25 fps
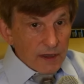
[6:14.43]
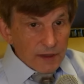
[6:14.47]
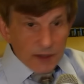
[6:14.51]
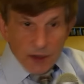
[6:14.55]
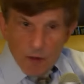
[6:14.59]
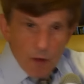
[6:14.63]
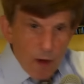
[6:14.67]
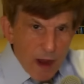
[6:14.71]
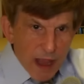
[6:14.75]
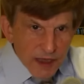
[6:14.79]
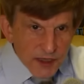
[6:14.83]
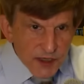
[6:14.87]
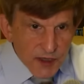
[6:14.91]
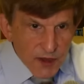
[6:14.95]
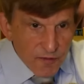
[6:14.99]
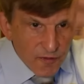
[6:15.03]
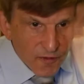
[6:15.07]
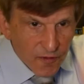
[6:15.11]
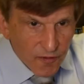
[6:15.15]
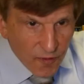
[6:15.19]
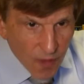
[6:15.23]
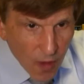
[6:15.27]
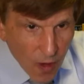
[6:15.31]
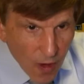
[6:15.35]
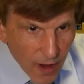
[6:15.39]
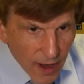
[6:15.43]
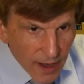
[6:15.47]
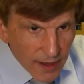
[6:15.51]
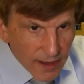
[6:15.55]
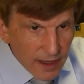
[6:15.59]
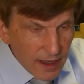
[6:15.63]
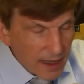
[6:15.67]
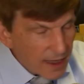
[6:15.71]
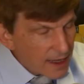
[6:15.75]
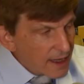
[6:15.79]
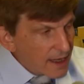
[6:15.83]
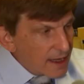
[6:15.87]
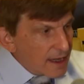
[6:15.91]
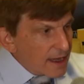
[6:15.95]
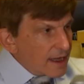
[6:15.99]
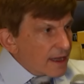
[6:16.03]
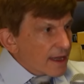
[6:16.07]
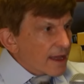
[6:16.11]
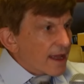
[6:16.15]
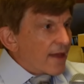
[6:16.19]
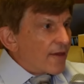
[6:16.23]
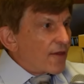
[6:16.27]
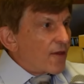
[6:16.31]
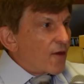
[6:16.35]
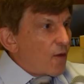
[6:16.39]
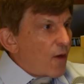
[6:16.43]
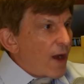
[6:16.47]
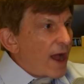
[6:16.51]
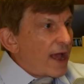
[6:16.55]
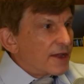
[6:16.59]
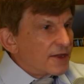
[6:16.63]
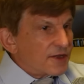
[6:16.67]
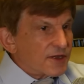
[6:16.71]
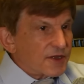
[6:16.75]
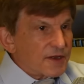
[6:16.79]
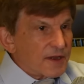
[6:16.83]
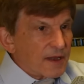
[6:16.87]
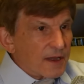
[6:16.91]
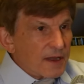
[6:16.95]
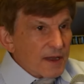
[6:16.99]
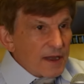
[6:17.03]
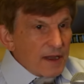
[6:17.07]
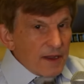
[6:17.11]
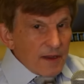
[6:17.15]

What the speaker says: So where's the fraud and the waste